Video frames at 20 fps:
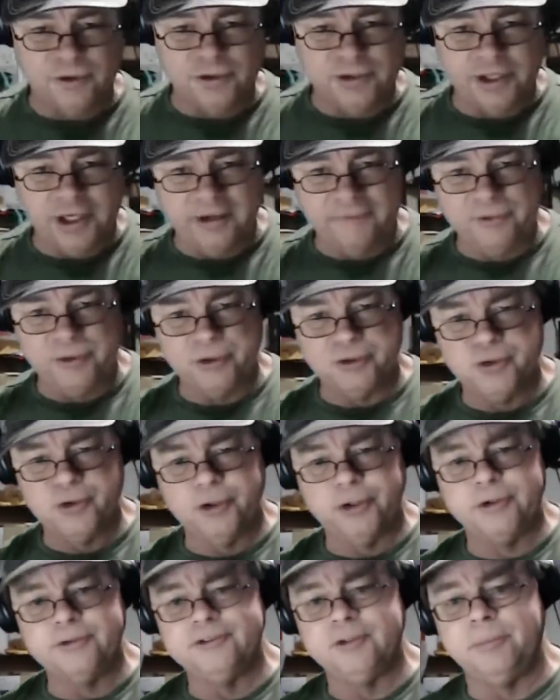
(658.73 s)
for the heavier
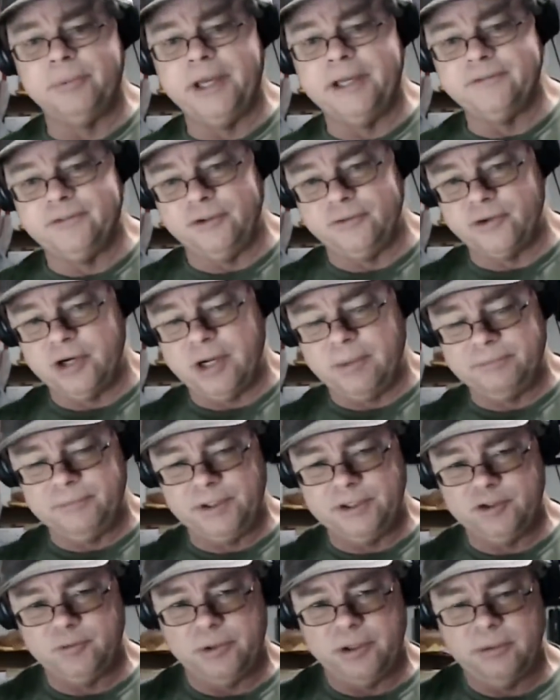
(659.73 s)
triggers to pass the drop
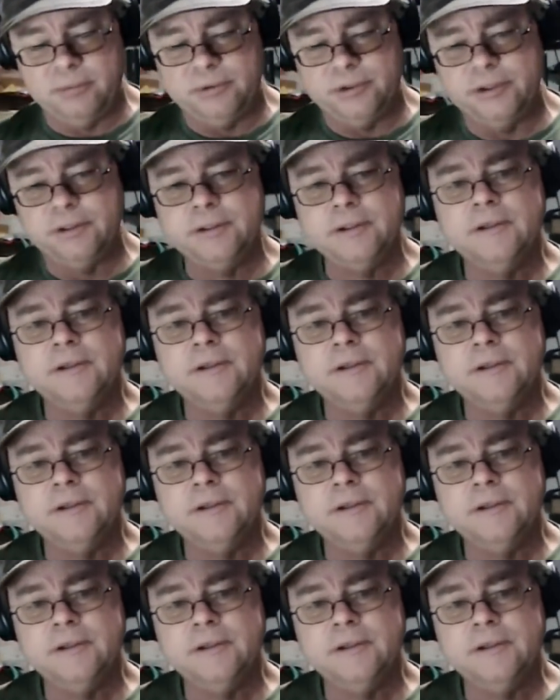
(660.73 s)
test, probably.